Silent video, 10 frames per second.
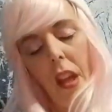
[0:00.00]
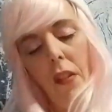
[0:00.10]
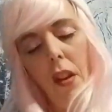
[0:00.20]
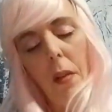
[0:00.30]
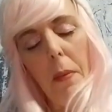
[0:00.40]

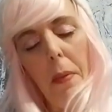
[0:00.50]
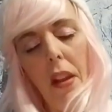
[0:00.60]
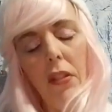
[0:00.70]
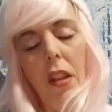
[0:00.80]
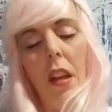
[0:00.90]
you can be
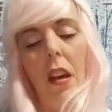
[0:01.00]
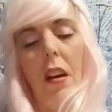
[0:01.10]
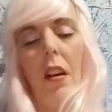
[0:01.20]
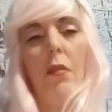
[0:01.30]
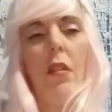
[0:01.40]
patient,
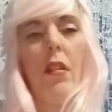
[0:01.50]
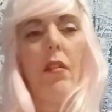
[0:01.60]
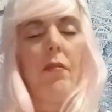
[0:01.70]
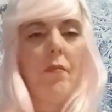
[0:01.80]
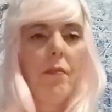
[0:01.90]

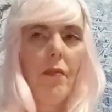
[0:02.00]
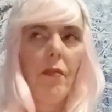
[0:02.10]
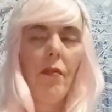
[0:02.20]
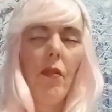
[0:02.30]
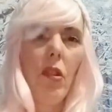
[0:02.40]
I'll
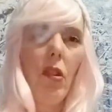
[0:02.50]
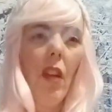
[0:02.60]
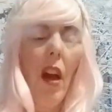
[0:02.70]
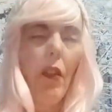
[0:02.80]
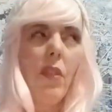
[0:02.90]
do
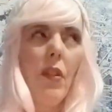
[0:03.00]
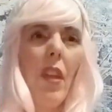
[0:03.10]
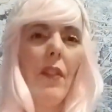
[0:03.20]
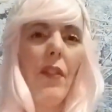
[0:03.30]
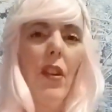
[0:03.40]

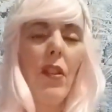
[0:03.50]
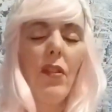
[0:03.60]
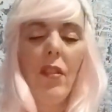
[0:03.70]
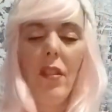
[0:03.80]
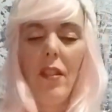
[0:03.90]
that for you.
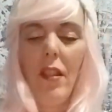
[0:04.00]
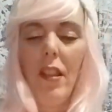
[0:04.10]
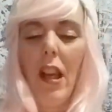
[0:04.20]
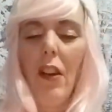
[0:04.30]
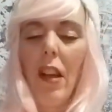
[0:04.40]

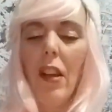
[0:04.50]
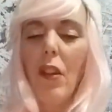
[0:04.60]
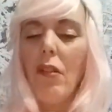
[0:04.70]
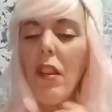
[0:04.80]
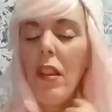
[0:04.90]
I'll get
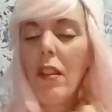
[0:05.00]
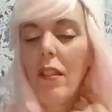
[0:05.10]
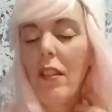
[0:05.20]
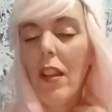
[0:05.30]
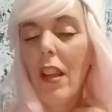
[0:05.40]
you a reading.
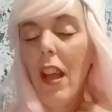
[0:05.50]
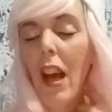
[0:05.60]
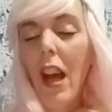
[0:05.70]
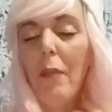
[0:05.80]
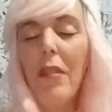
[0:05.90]

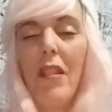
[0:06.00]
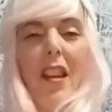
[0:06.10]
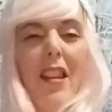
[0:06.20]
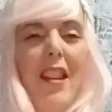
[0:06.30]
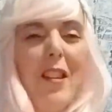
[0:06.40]
I'm
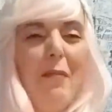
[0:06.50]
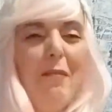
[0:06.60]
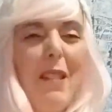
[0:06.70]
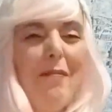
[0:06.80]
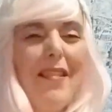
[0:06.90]
excited. New
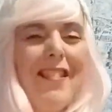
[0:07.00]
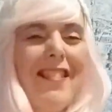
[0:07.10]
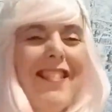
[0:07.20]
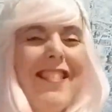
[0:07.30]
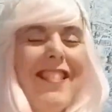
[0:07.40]

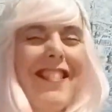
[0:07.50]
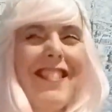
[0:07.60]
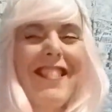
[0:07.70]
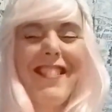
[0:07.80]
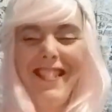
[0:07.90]
people.
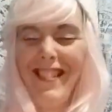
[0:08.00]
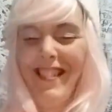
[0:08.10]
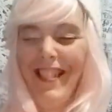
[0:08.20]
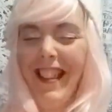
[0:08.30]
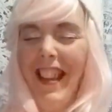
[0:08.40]

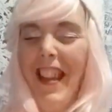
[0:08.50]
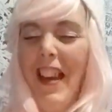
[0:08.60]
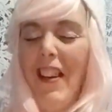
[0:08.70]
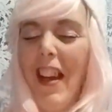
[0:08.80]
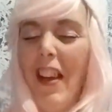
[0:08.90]

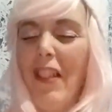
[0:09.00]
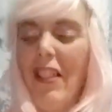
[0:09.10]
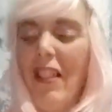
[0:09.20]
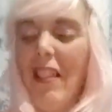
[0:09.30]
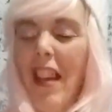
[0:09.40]
Okay,
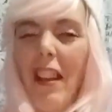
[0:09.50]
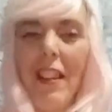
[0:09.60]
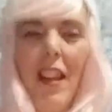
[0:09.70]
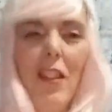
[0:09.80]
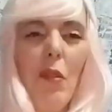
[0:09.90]
Rachel's next,
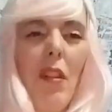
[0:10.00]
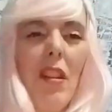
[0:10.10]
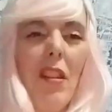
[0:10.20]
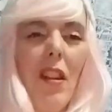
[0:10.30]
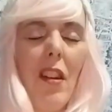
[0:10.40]
and you
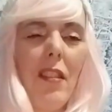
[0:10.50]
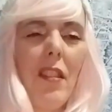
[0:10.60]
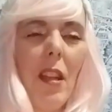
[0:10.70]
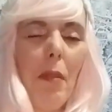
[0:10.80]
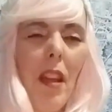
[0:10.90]
wanted a
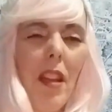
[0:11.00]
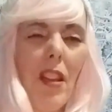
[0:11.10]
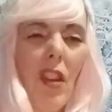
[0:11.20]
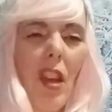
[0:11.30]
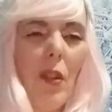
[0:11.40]
sneak peek into
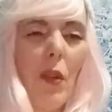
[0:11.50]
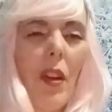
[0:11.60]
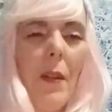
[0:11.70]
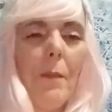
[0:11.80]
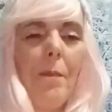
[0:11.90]
January.